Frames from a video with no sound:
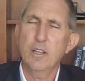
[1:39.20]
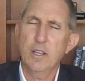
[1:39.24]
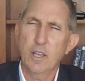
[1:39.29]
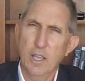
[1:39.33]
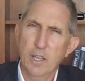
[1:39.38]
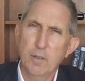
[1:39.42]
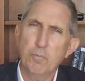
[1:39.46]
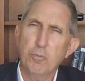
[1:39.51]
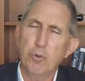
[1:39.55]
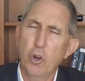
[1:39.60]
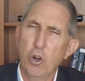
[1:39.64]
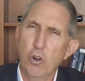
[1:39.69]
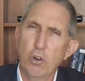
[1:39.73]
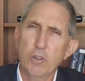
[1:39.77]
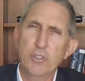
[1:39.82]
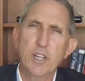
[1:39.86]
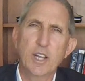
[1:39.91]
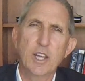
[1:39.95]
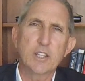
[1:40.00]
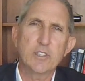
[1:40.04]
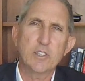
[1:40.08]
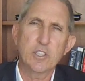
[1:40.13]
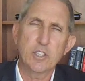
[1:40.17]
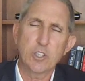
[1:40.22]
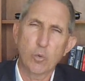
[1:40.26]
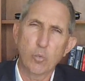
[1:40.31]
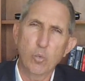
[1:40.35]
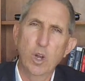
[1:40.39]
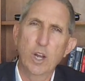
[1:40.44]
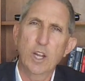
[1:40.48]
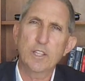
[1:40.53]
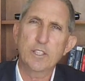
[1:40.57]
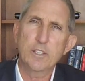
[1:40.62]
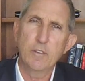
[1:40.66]
and prioritizing the
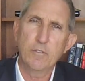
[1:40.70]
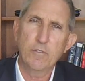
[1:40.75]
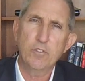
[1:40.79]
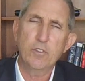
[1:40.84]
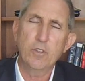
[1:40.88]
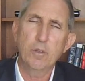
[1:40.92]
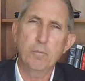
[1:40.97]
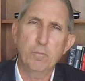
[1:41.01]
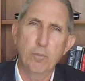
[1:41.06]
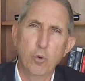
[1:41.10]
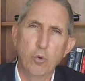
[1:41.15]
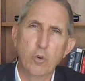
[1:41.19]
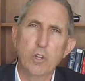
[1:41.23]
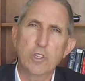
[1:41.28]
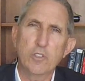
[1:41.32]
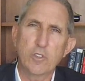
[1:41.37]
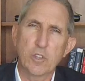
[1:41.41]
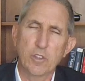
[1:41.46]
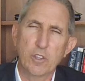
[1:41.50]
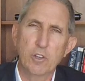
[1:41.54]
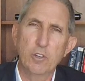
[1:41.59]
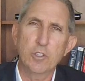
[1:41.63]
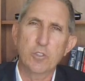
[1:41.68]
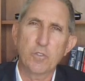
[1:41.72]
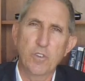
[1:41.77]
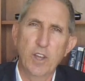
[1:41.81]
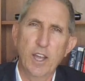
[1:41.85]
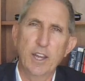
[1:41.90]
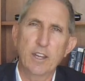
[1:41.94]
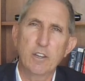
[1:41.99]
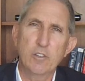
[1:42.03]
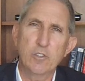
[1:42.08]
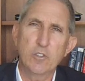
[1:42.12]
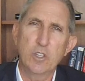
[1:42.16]
relative importance of those
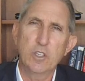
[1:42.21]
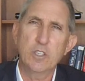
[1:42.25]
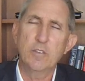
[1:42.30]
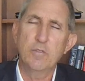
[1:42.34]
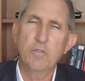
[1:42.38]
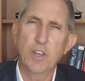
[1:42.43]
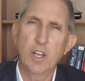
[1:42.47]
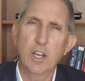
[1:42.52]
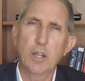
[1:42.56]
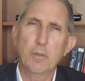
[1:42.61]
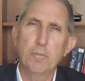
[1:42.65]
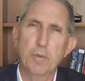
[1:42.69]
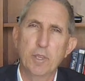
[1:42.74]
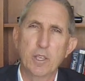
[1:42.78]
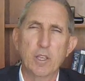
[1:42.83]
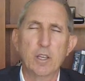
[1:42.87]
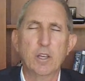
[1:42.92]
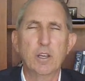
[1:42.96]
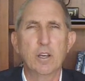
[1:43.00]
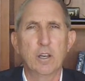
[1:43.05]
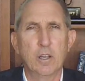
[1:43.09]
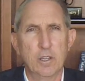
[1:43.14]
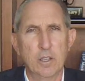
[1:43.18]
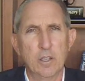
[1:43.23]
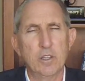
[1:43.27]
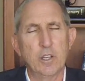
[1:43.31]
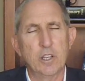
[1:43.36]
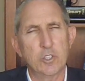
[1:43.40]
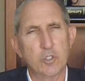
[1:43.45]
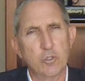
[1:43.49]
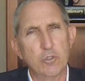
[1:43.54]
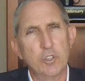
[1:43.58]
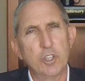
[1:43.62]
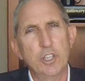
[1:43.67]
factors in developing a
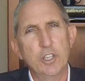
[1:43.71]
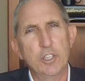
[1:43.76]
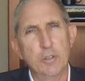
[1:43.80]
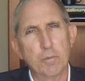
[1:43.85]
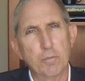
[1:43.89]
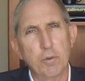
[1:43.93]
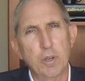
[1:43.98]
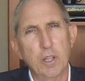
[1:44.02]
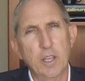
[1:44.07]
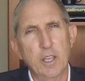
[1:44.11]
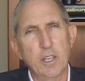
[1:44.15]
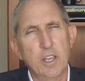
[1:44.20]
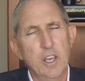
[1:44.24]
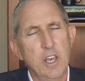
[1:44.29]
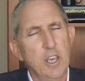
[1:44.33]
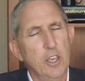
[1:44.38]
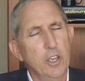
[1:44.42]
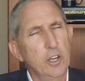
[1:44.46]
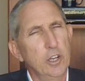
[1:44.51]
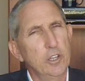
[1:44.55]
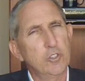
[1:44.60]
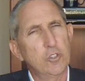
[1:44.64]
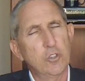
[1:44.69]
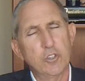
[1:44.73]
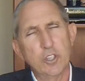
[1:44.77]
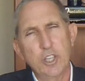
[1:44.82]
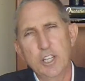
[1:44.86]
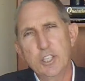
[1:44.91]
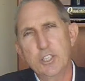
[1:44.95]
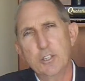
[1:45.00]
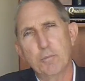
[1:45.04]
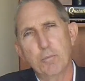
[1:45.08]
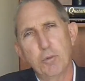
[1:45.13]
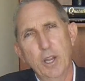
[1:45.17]
strategic plan. You know,
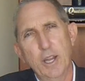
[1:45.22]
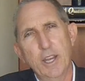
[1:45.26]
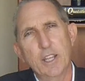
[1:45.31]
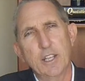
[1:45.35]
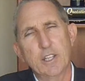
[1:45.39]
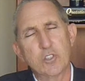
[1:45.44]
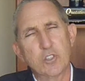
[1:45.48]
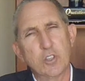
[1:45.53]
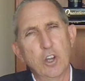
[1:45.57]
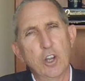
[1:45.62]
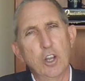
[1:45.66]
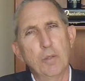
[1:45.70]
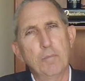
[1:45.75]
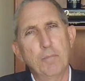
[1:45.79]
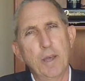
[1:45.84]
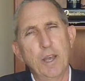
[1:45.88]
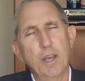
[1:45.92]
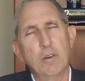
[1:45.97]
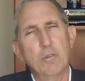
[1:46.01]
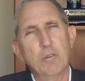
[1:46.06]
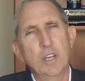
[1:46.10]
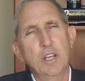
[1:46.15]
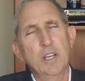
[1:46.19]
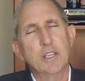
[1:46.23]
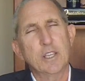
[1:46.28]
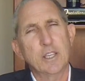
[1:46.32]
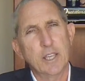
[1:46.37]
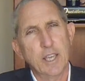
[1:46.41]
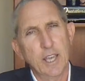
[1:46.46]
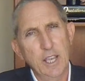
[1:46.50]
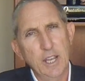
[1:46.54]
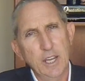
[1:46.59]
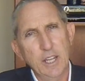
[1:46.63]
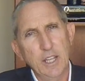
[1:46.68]
strategic planning is all about
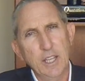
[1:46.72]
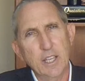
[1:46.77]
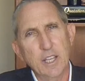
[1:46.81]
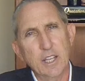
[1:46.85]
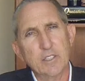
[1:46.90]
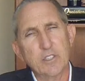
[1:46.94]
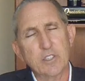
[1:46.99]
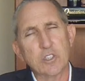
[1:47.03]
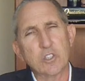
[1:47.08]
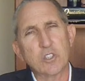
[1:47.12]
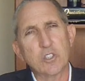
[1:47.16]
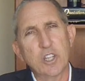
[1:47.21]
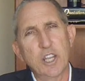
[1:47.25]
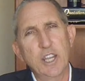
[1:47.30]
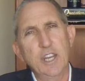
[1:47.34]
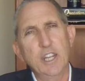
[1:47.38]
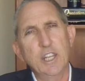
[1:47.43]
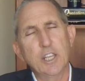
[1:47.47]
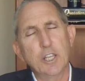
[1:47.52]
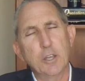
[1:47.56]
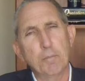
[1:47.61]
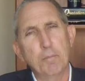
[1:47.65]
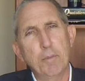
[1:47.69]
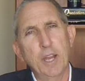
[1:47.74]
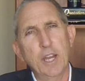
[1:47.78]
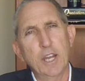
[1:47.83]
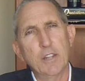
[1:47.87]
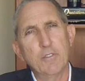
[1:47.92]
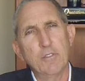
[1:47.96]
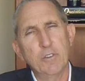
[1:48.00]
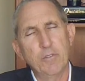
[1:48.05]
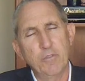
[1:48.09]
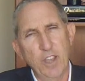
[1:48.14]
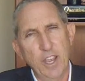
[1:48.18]
gaining and sustaining
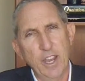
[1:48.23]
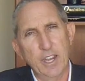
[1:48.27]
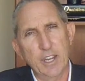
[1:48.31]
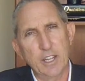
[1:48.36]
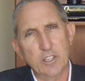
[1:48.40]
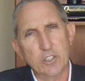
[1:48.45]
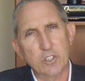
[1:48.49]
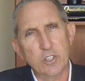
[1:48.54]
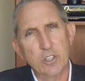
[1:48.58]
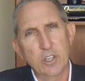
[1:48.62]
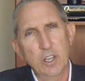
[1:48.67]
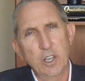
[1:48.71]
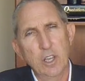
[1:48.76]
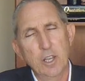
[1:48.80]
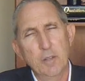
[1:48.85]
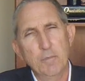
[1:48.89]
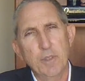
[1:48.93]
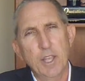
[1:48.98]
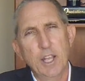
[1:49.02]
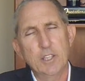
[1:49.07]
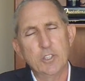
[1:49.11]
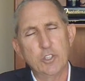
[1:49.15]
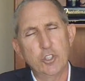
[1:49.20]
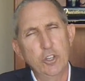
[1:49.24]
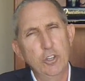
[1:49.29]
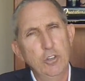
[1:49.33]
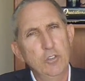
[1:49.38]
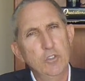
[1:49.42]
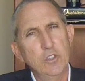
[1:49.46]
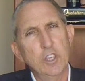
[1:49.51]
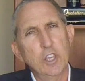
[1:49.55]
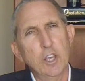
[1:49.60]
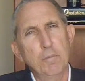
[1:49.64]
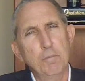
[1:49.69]
competitive advantage and
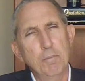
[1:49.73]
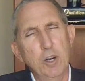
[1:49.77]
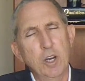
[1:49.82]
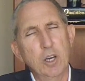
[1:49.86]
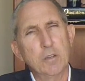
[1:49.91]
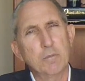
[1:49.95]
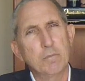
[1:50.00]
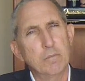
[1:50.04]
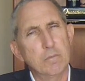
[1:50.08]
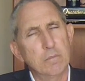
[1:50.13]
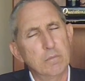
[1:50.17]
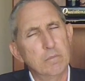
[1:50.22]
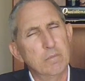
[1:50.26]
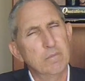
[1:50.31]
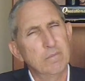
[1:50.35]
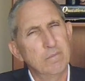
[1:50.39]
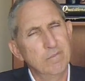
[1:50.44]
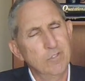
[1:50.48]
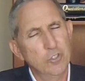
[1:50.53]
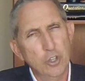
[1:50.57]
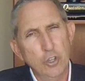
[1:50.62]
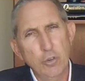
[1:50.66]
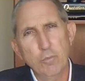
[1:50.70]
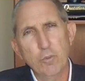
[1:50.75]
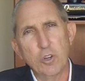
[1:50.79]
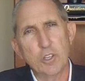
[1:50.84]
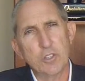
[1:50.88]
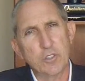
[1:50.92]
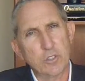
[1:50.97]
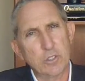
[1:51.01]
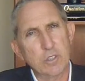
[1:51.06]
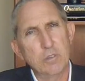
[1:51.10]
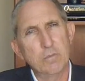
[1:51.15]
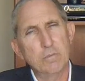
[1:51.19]
choosing among
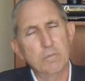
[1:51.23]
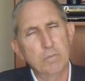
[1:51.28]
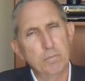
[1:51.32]
numerous